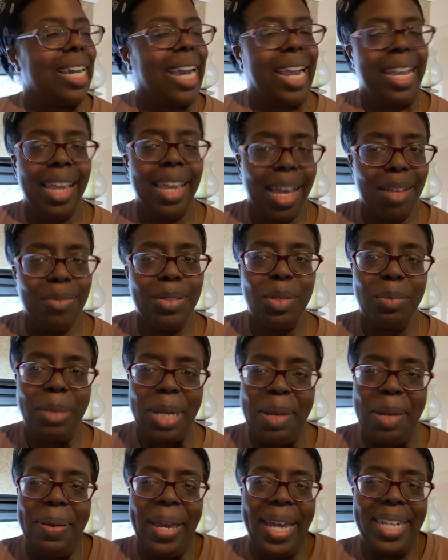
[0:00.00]
I have so
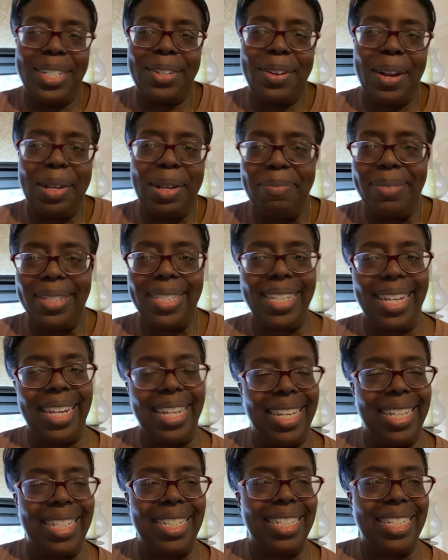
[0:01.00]
many backdrops
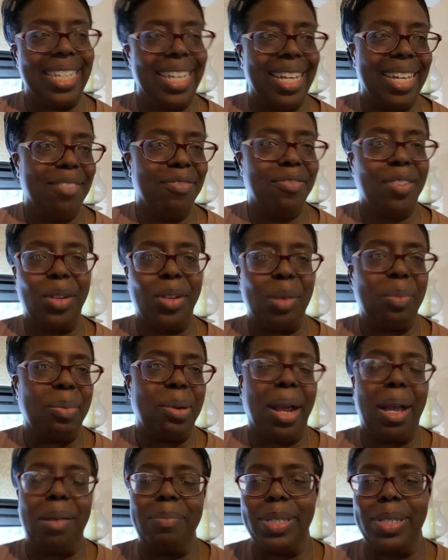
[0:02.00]
and uh, photo
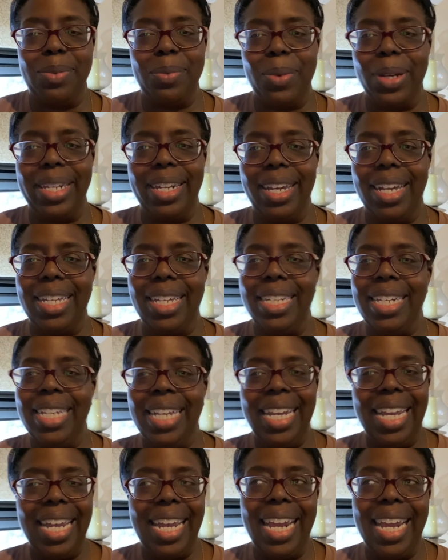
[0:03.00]
props and whatnot,
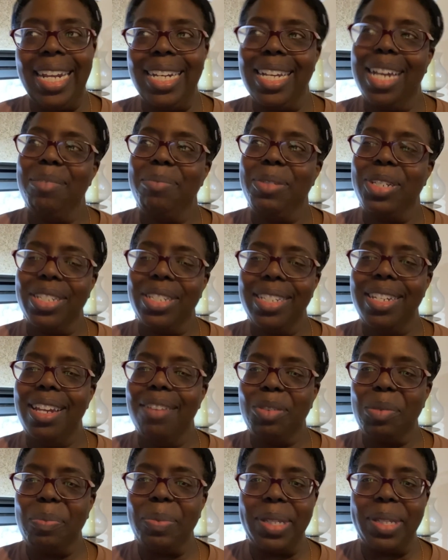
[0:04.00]
and I'm just
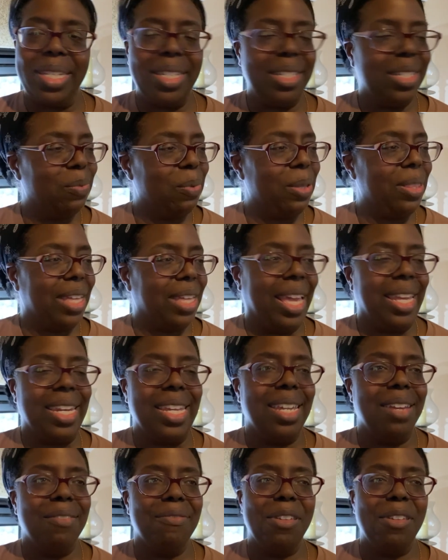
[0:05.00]
never pleased with
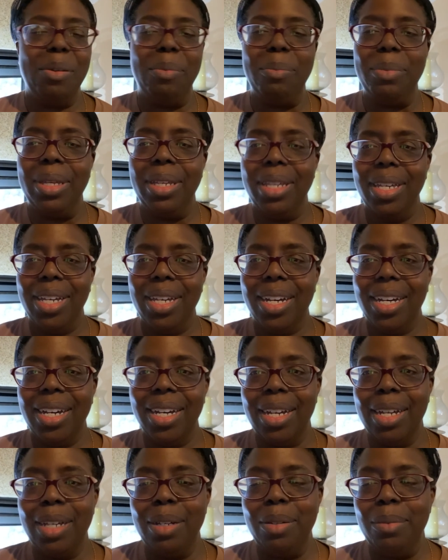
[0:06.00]
any of them.
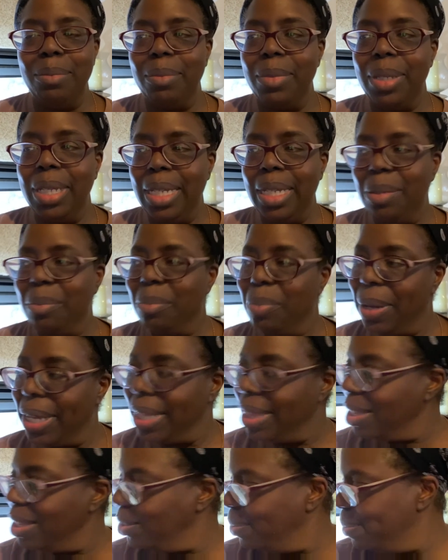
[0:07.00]
Um,
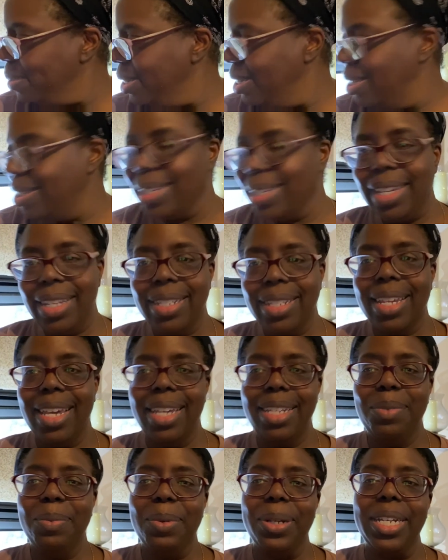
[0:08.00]
but this one is, is
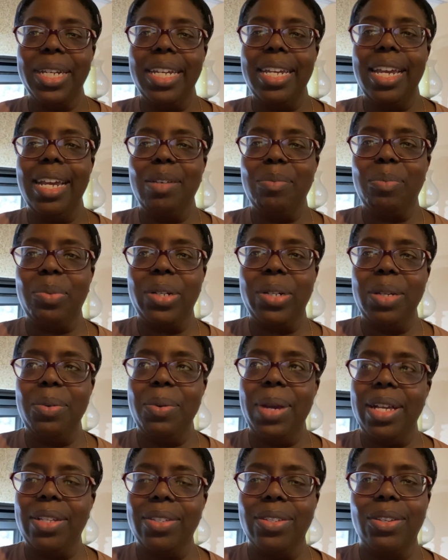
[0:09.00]
kind of working out pretty
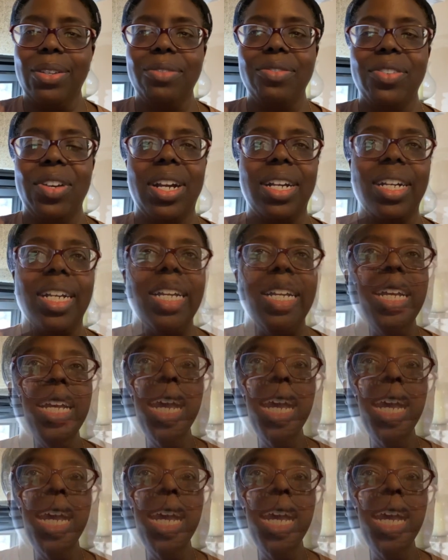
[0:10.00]
well so far.